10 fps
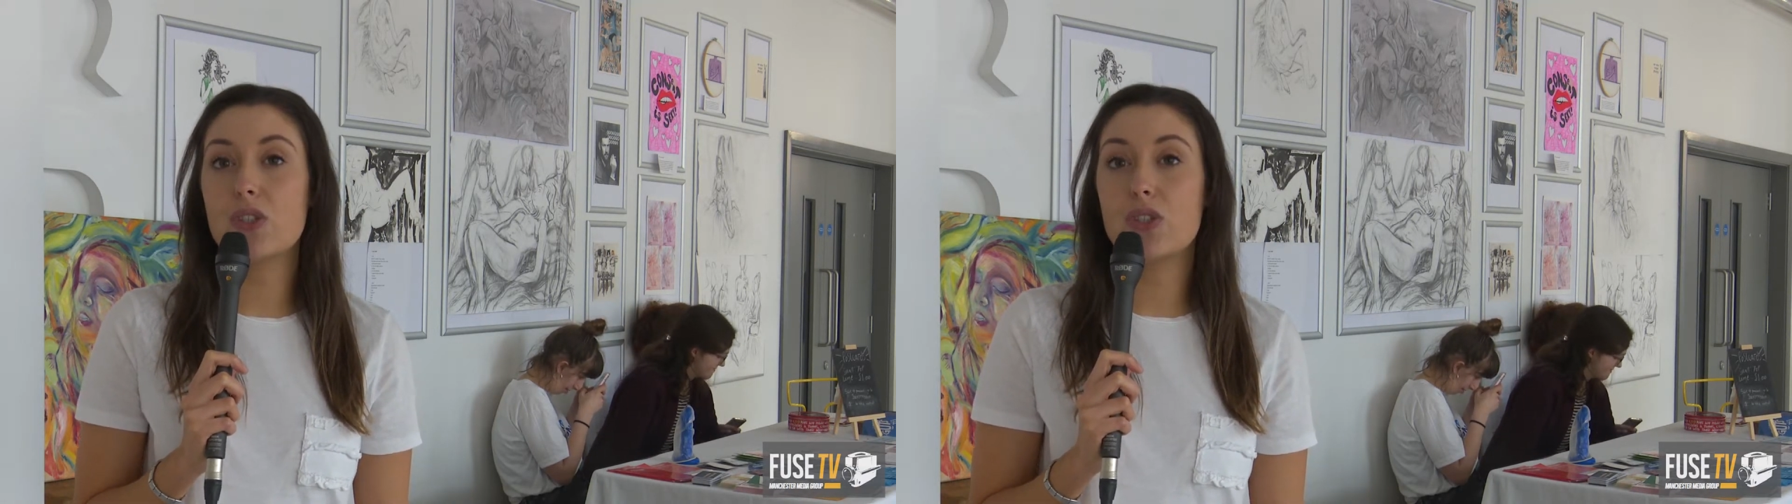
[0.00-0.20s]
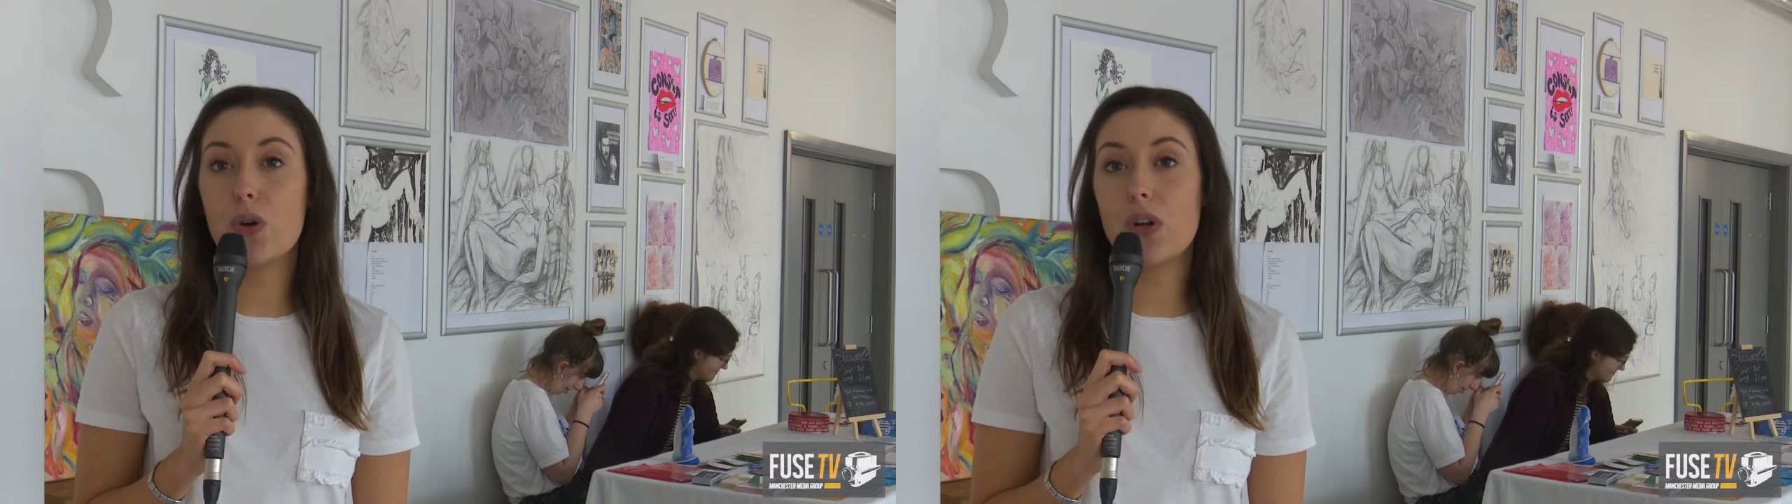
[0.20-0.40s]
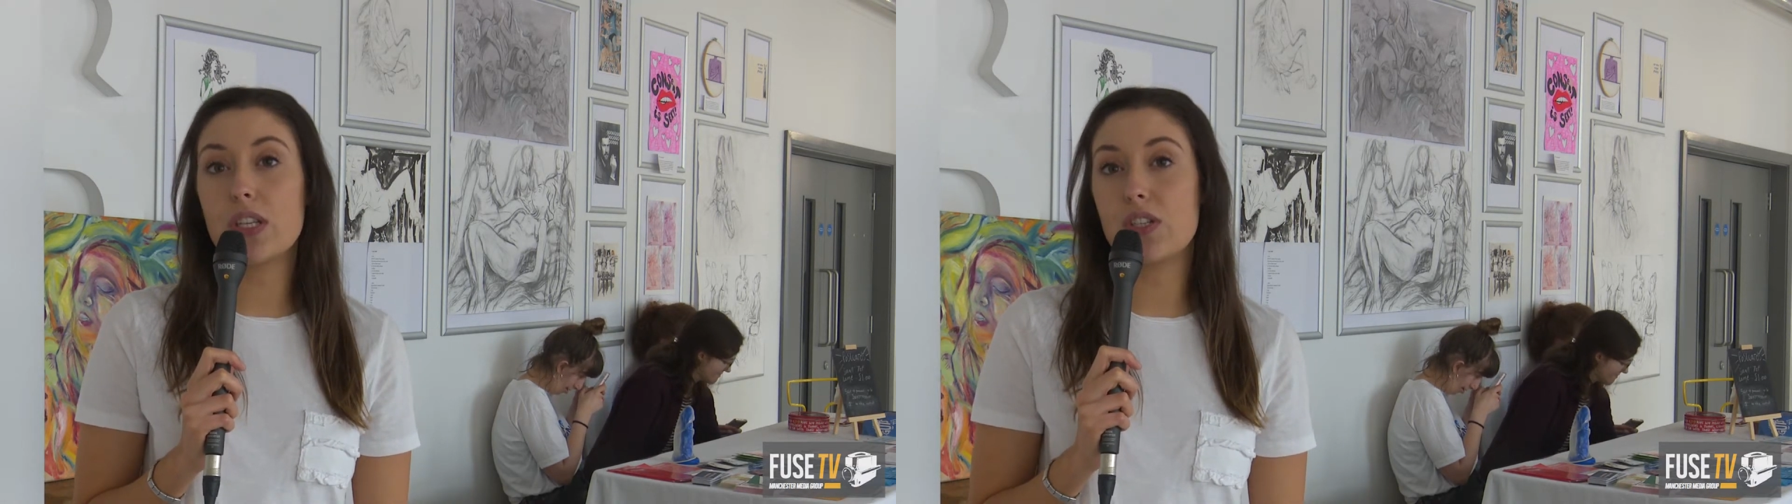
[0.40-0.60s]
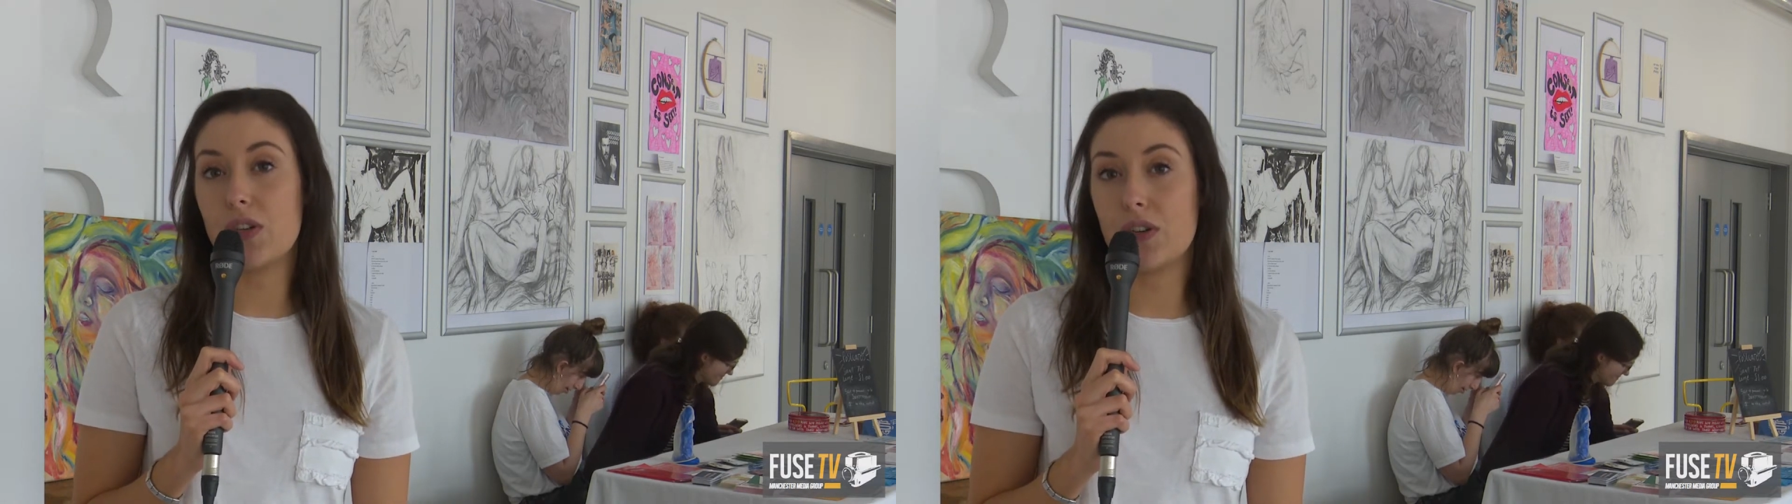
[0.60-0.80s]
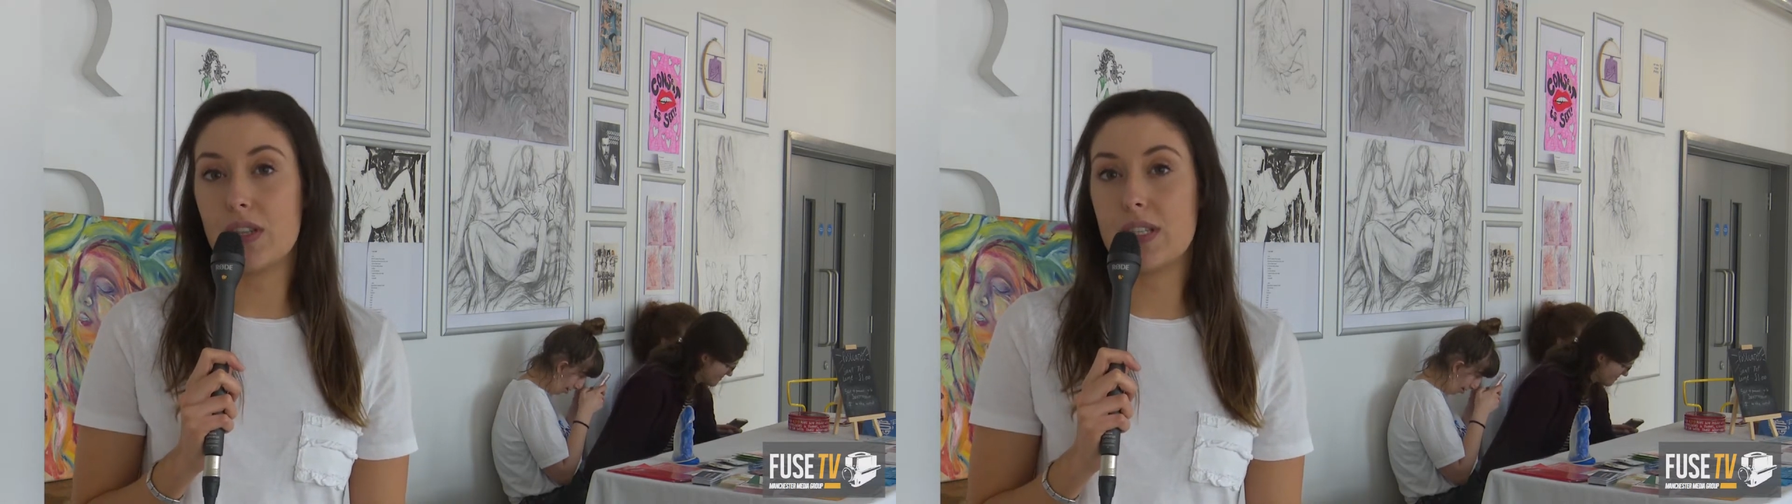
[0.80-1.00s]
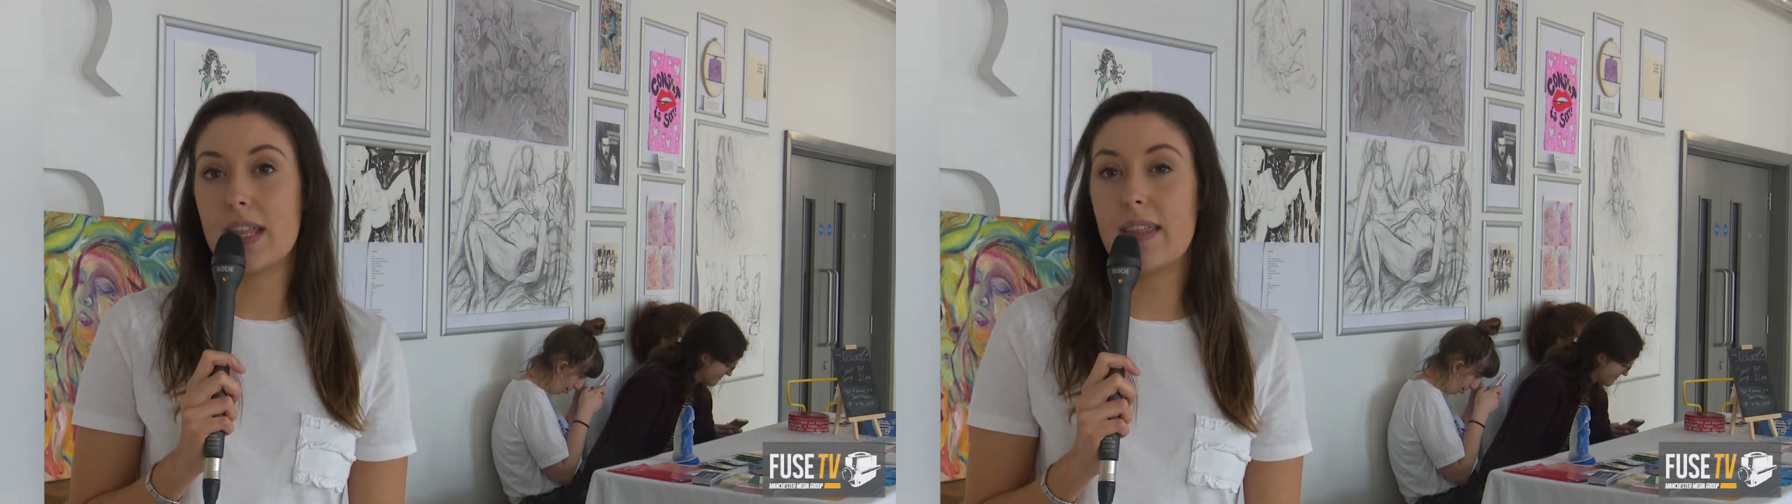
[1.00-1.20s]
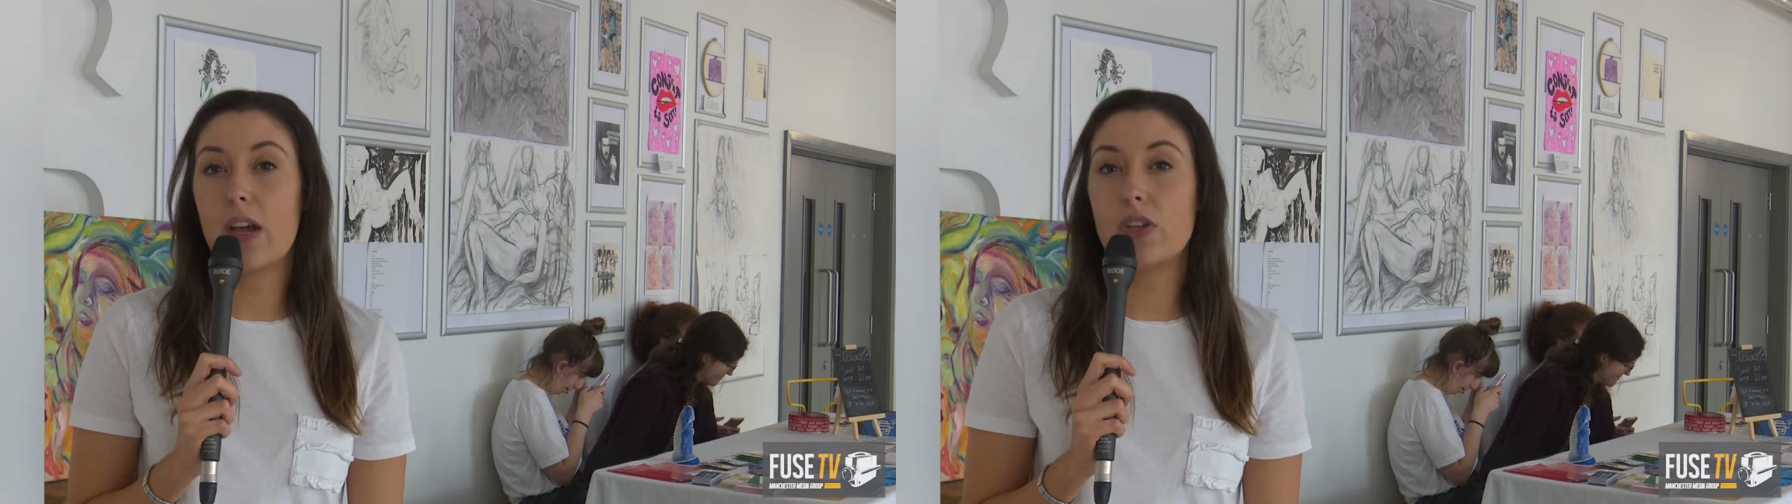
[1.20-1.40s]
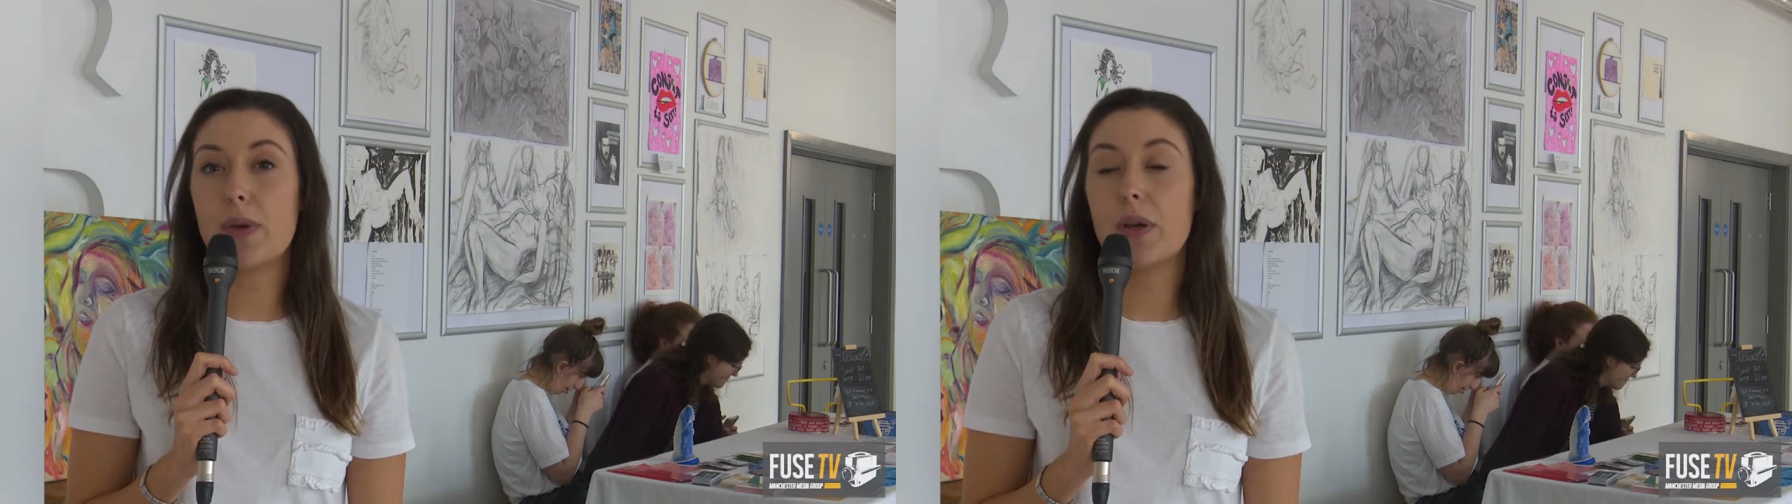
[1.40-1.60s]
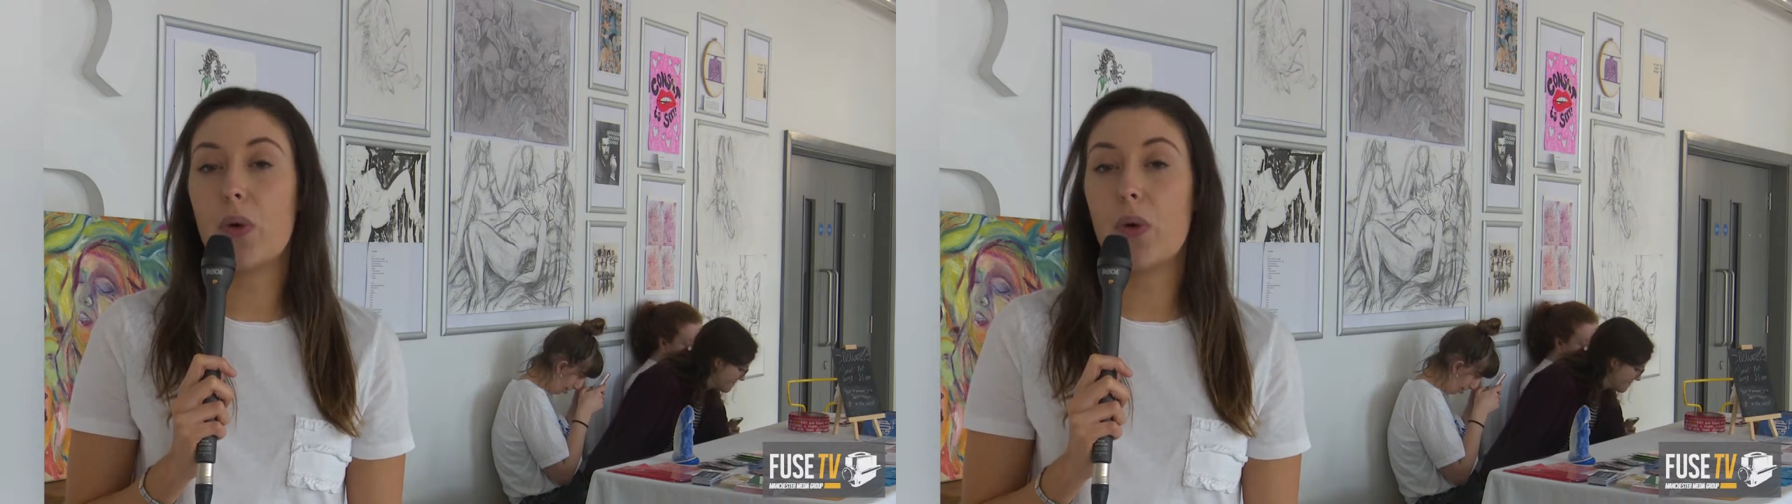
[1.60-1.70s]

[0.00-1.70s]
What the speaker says: assured its students that they are doing